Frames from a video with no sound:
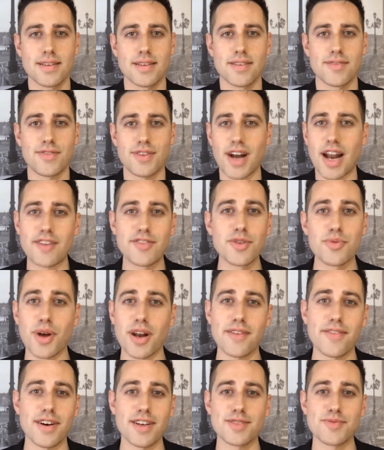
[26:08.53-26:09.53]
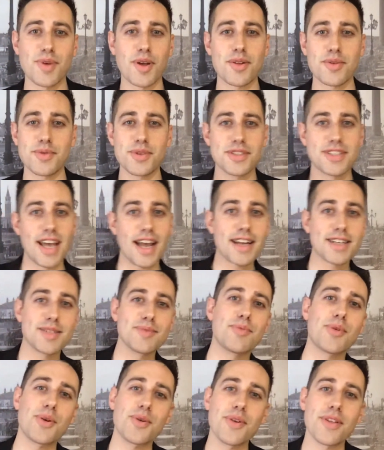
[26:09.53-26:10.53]
for every one of us, whether we're tech
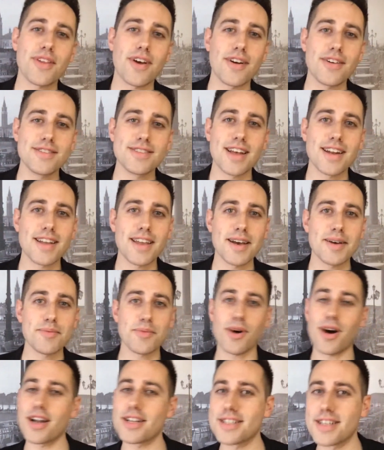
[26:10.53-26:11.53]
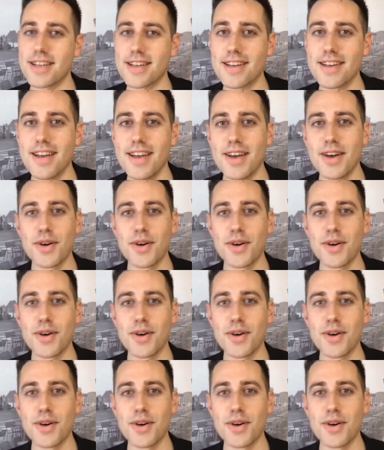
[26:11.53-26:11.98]
support with RZAM watching,